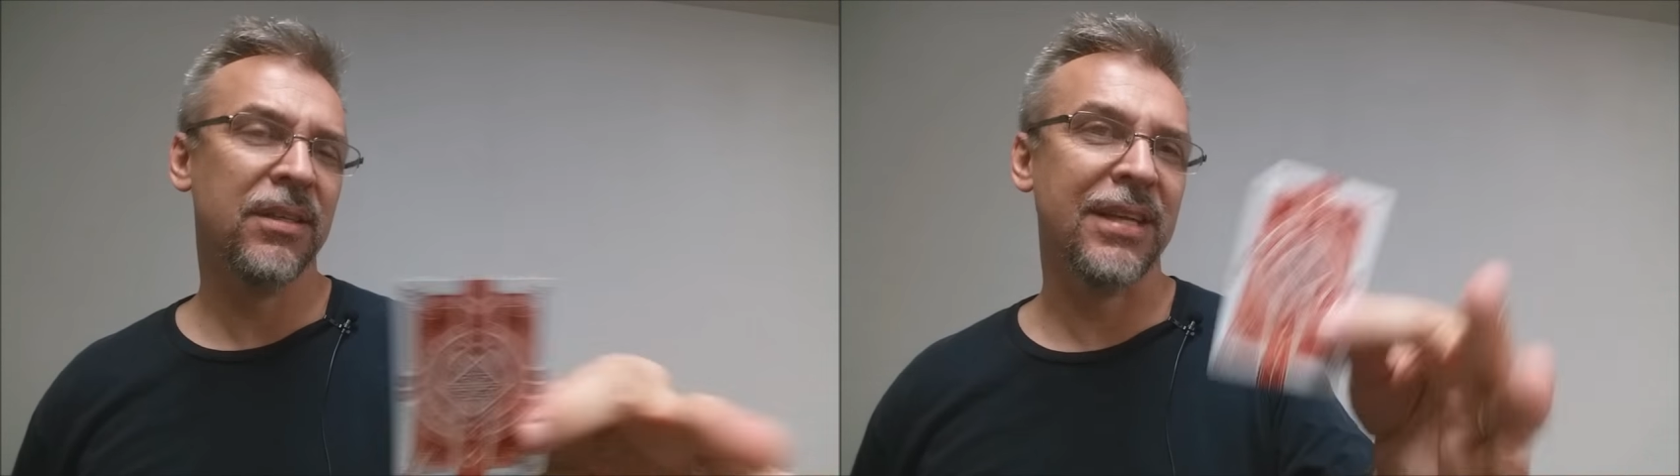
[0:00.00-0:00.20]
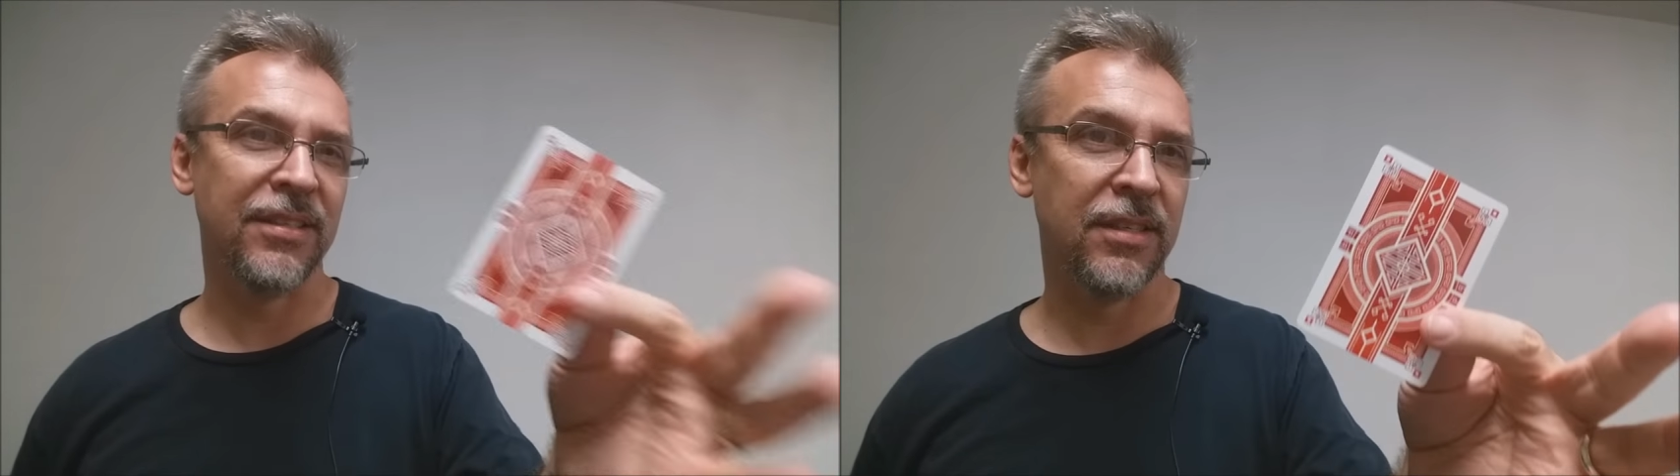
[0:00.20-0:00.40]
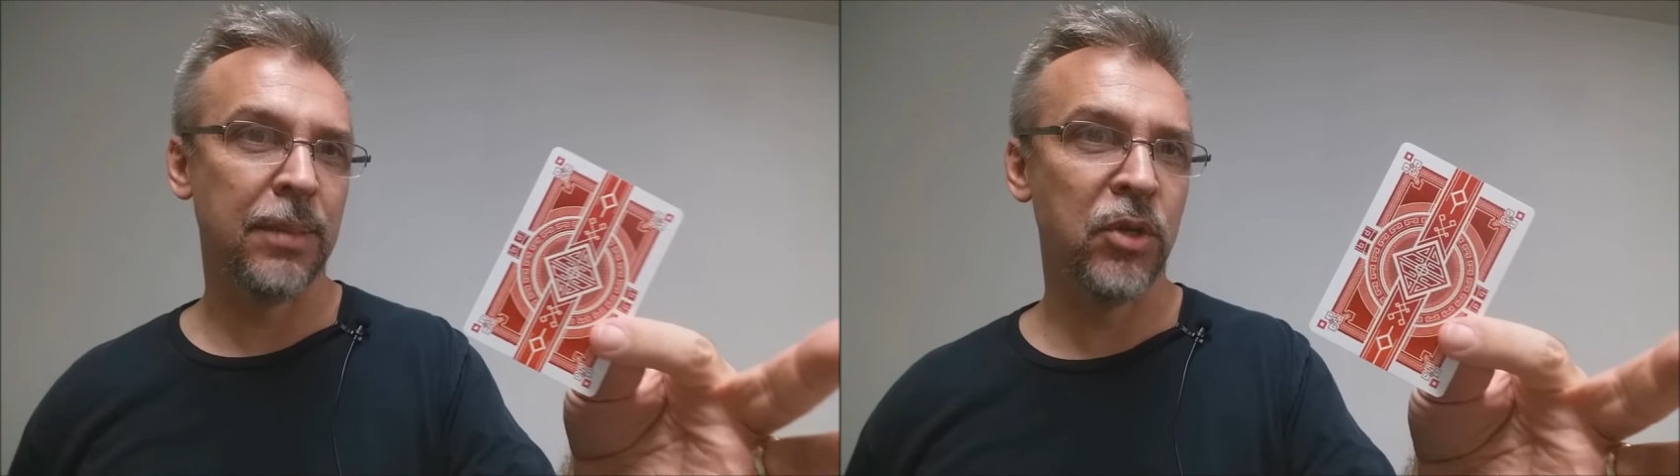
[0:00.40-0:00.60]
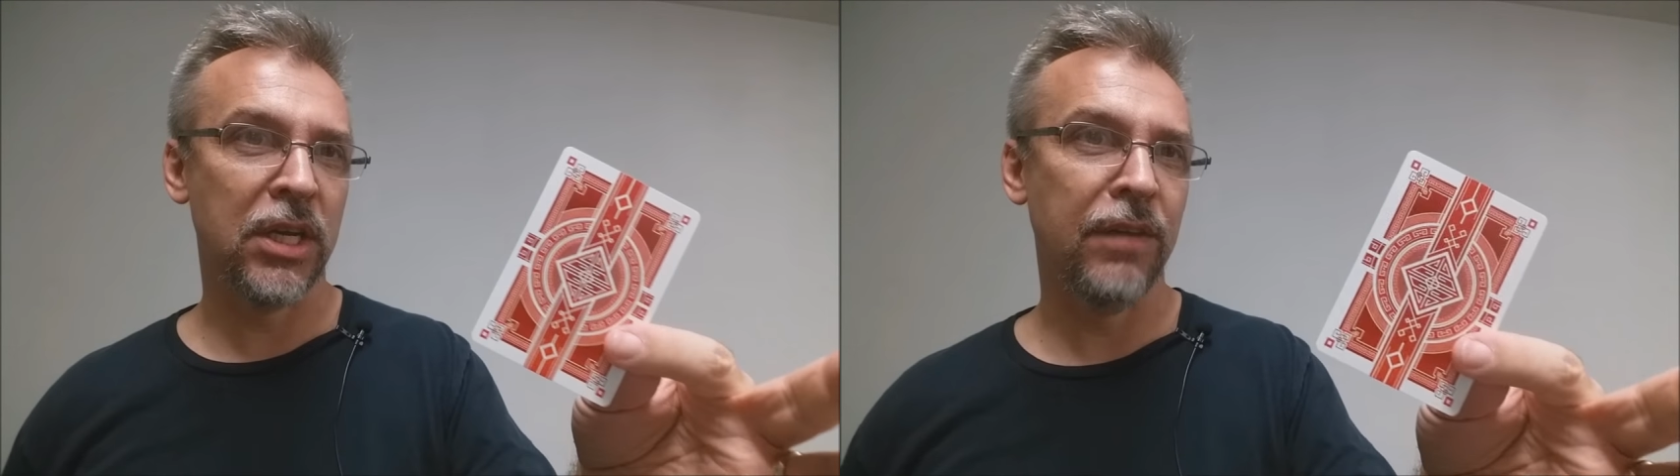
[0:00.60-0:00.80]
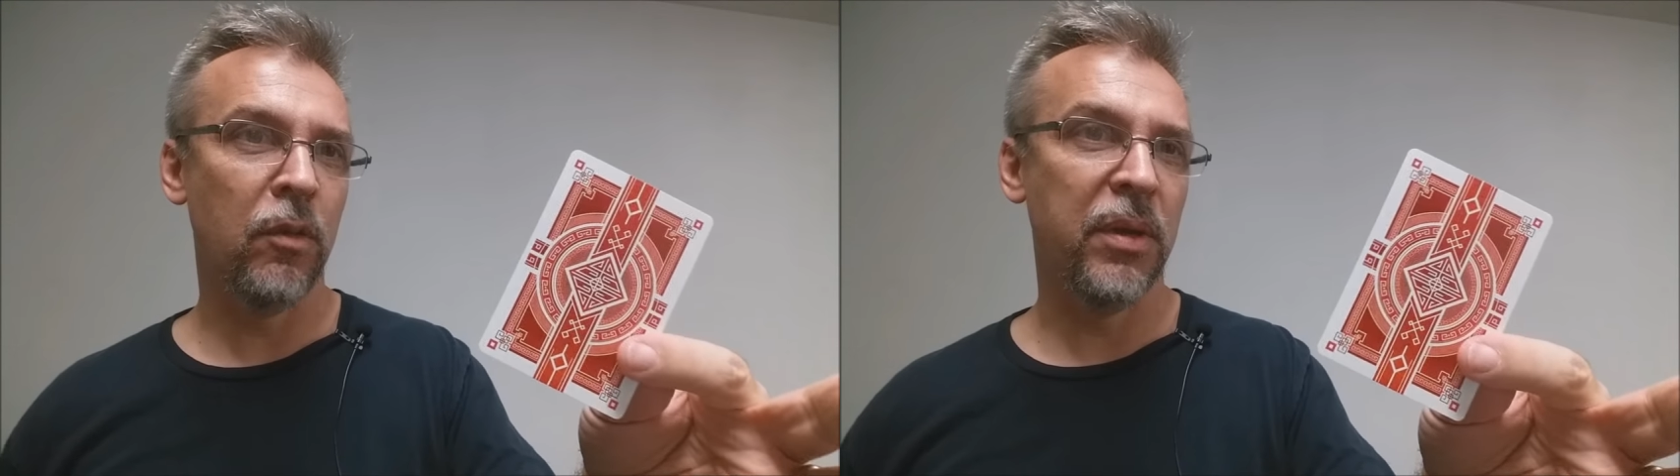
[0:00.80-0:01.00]
that's a
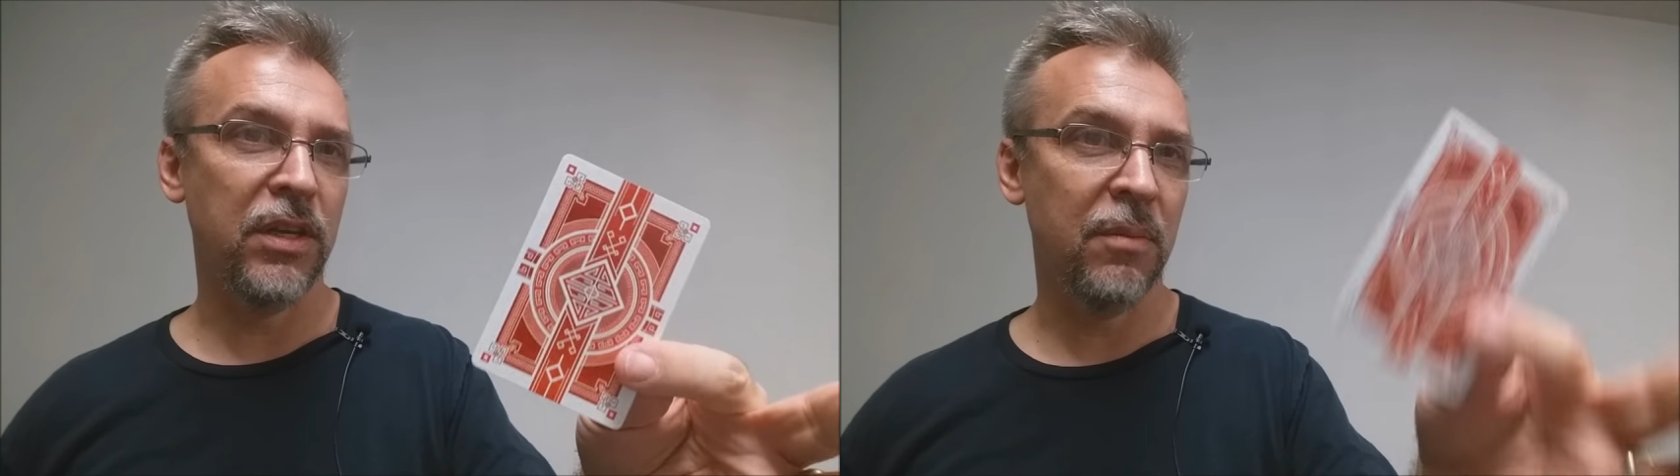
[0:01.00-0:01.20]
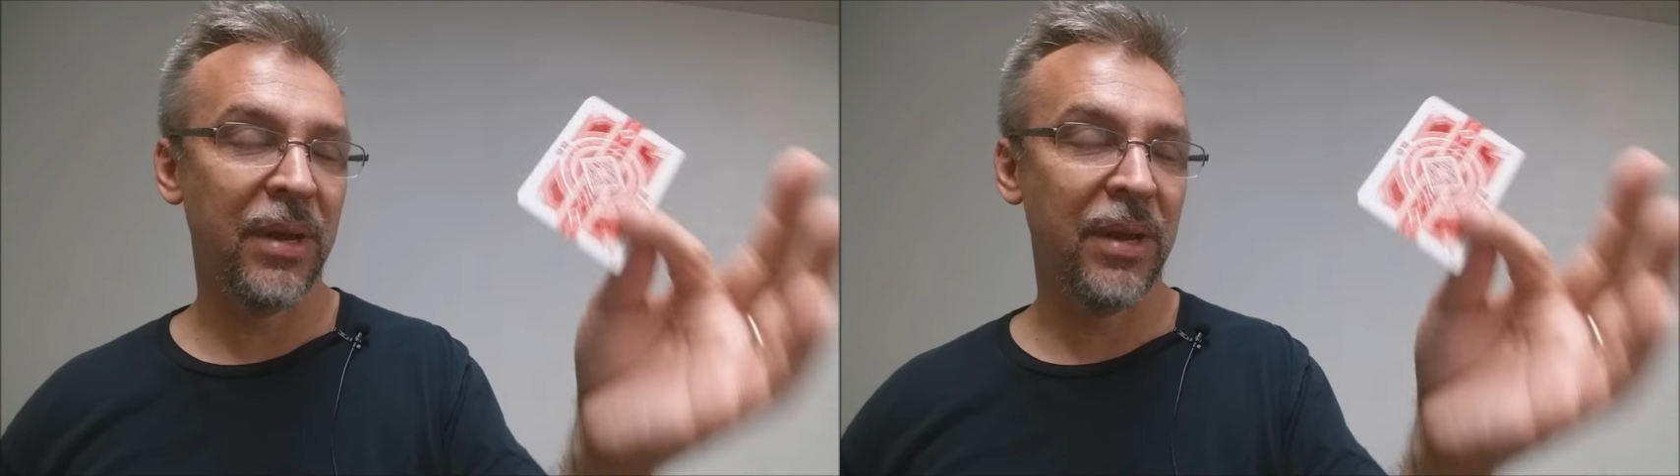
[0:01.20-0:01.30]
subjective opinion,